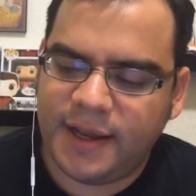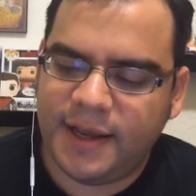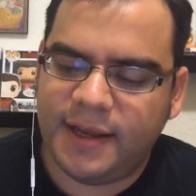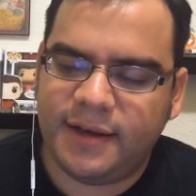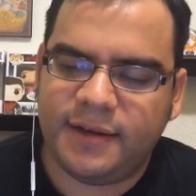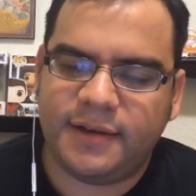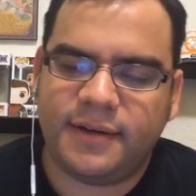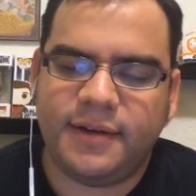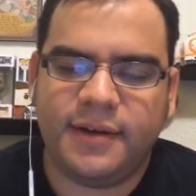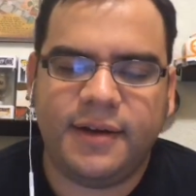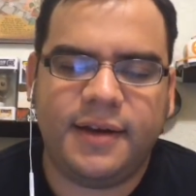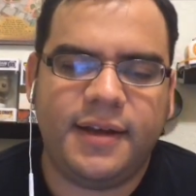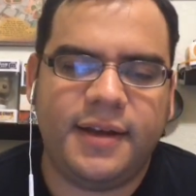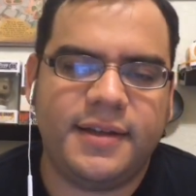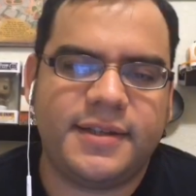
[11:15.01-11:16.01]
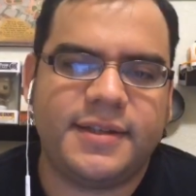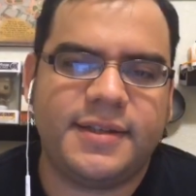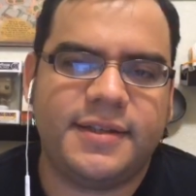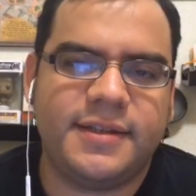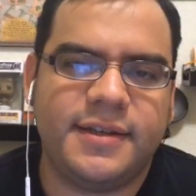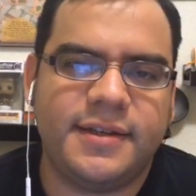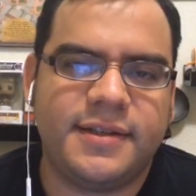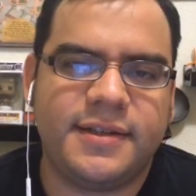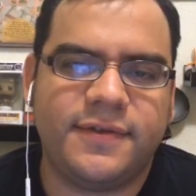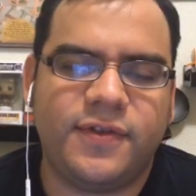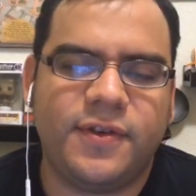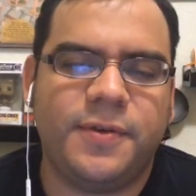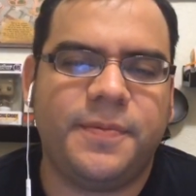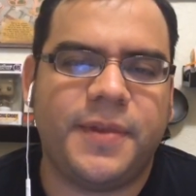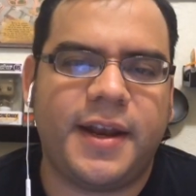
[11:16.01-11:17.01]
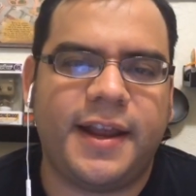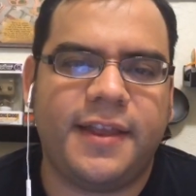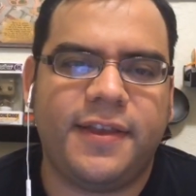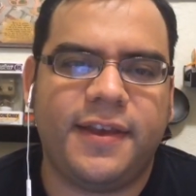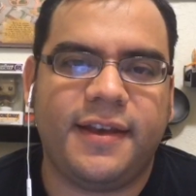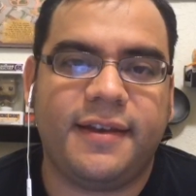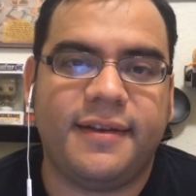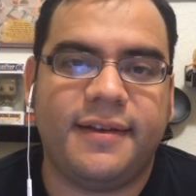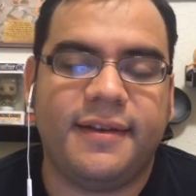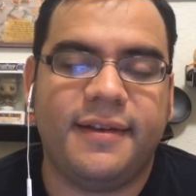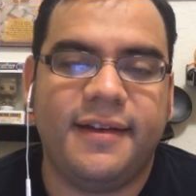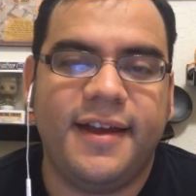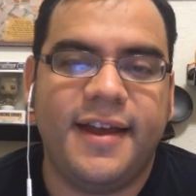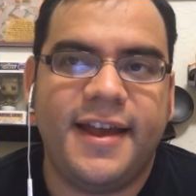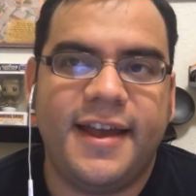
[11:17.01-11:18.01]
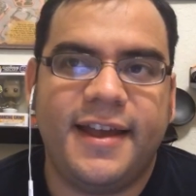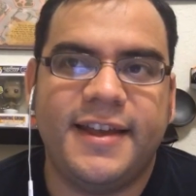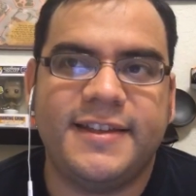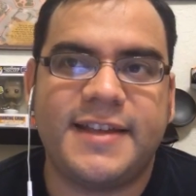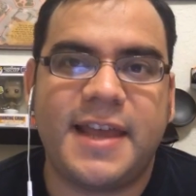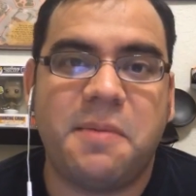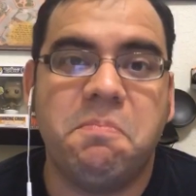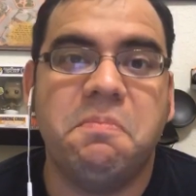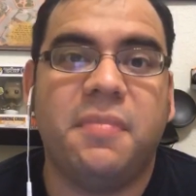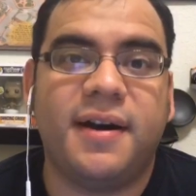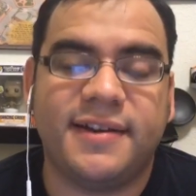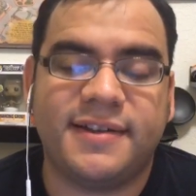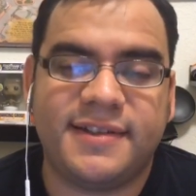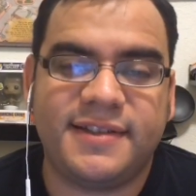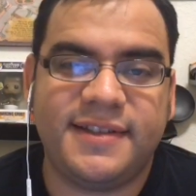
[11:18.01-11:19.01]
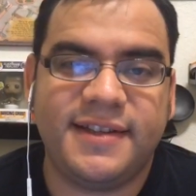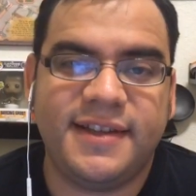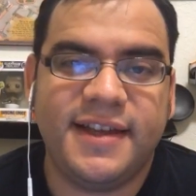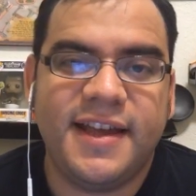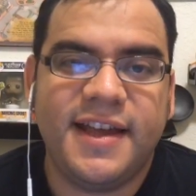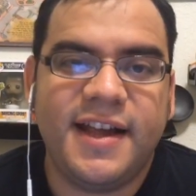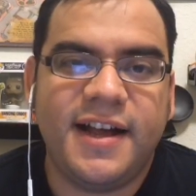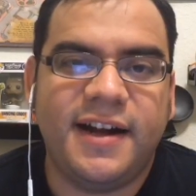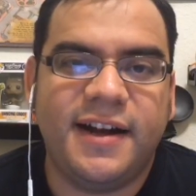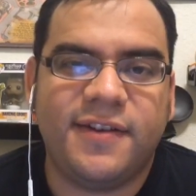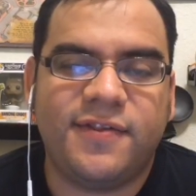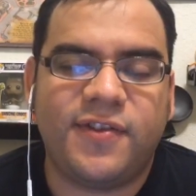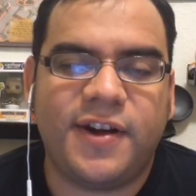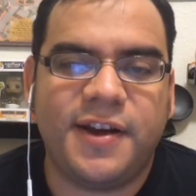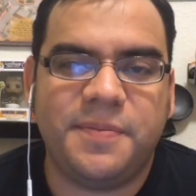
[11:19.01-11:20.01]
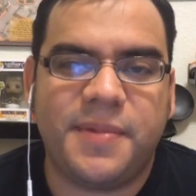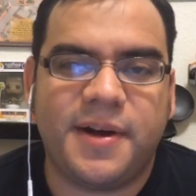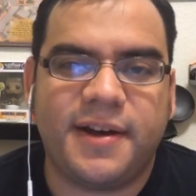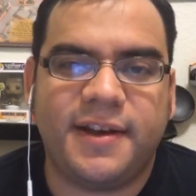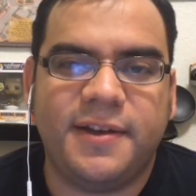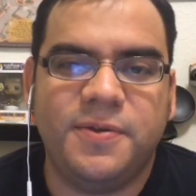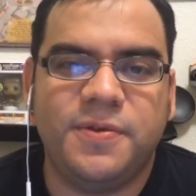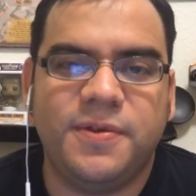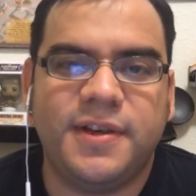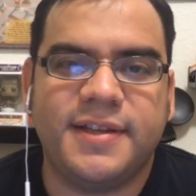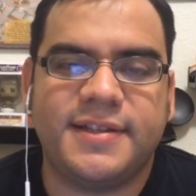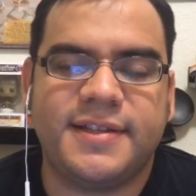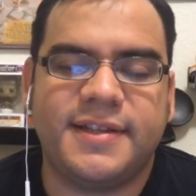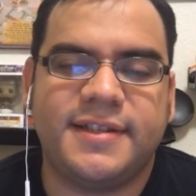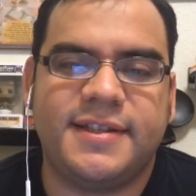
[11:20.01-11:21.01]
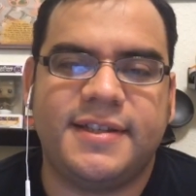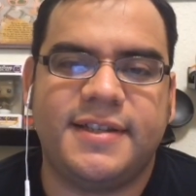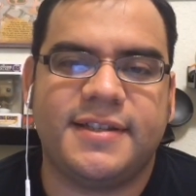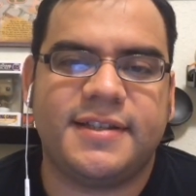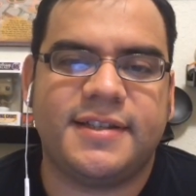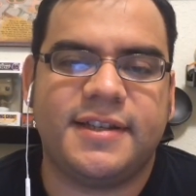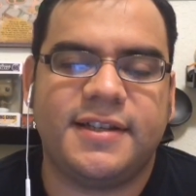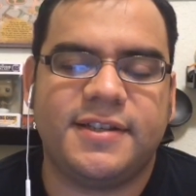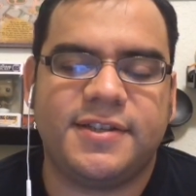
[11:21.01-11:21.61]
And it's a film that I think is a must for anybody who is into Disney.